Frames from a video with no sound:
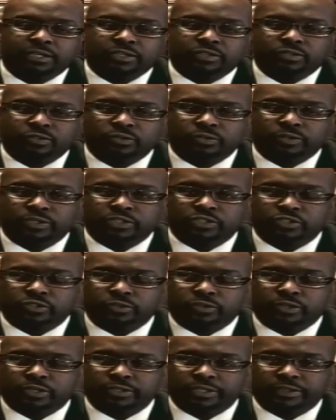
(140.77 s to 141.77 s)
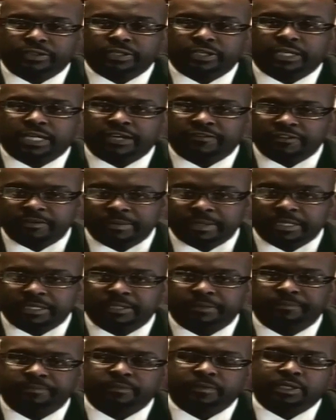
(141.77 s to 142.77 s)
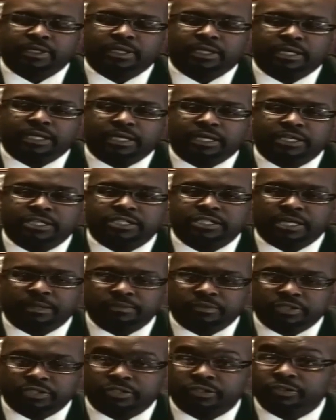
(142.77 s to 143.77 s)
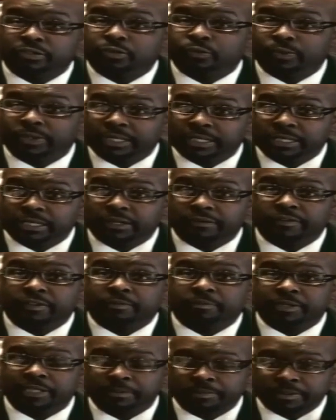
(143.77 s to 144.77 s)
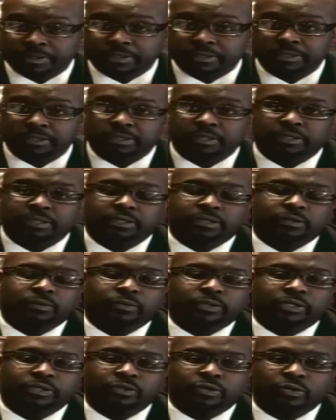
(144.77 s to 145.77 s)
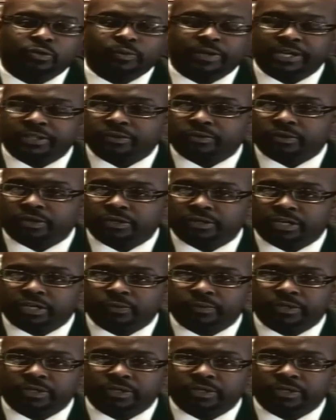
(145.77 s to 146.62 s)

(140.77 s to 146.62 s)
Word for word: to ensure that the government, uh, subject to the will of the people, will know whether or not